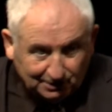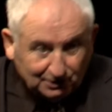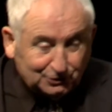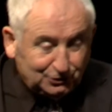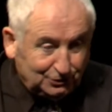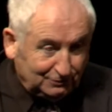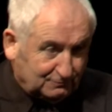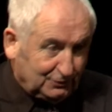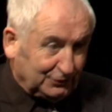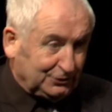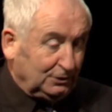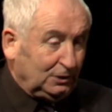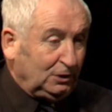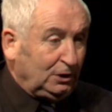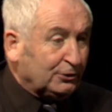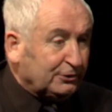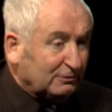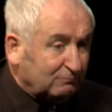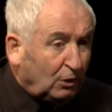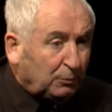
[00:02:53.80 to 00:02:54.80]
you've got a
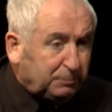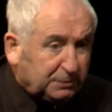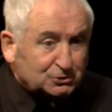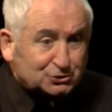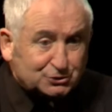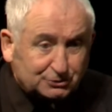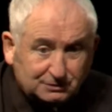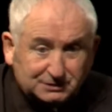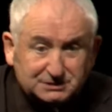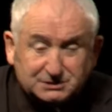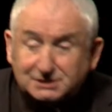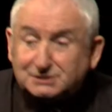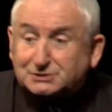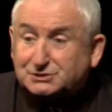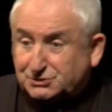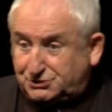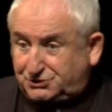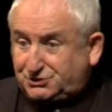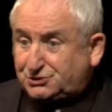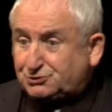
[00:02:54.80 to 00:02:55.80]
lot of opportunity to
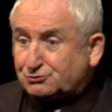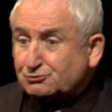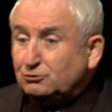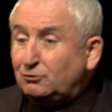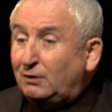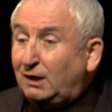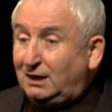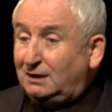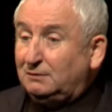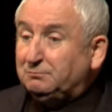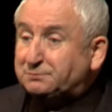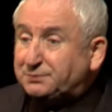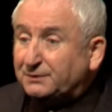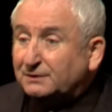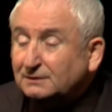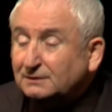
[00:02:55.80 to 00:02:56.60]
screw up.